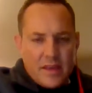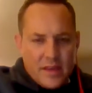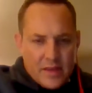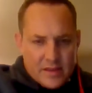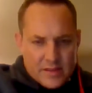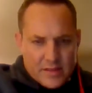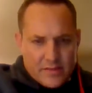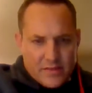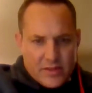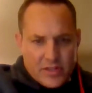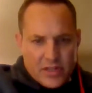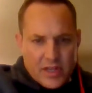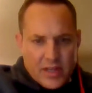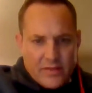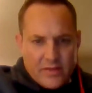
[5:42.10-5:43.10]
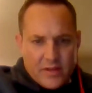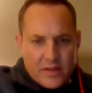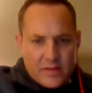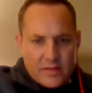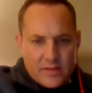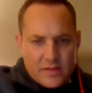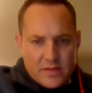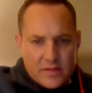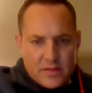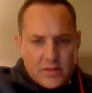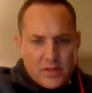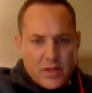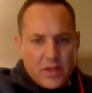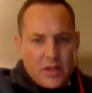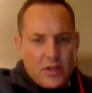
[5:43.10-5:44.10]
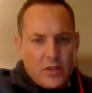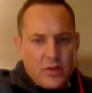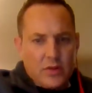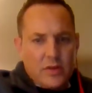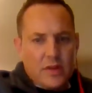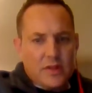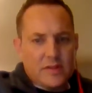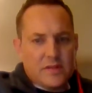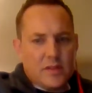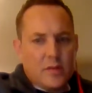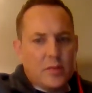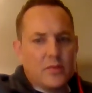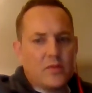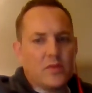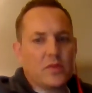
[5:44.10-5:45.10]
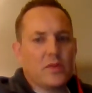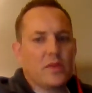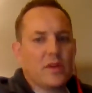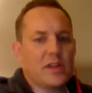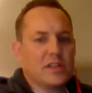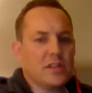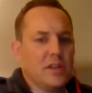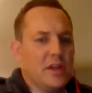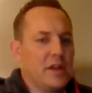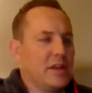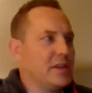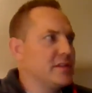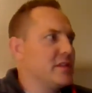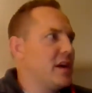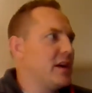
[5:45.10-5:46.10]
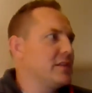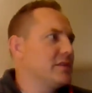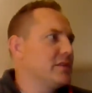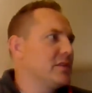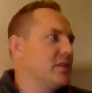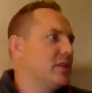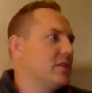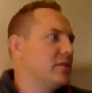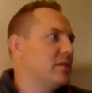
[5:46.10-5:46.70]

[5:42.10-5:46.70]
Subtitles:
insufficient evidence to conclude that the slope of the regression line is not zero.